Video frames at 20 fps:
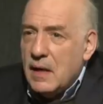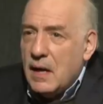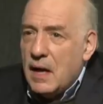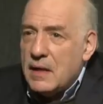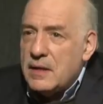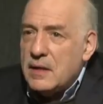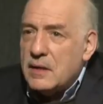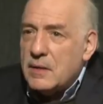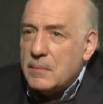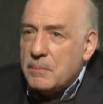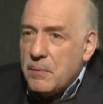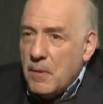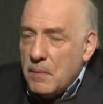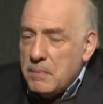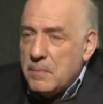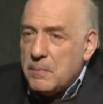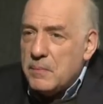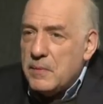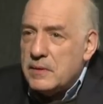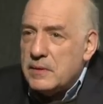I think the
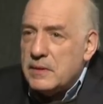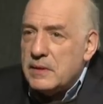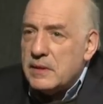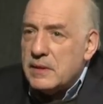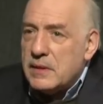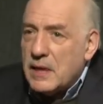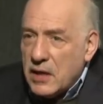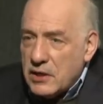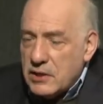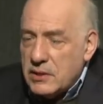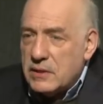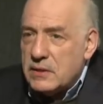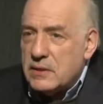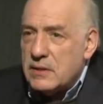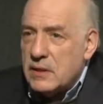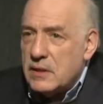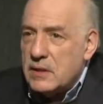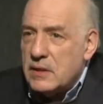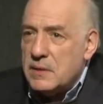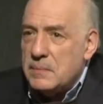problem with
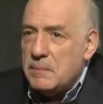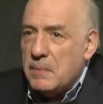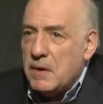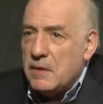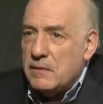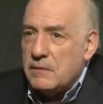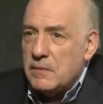discussions in this part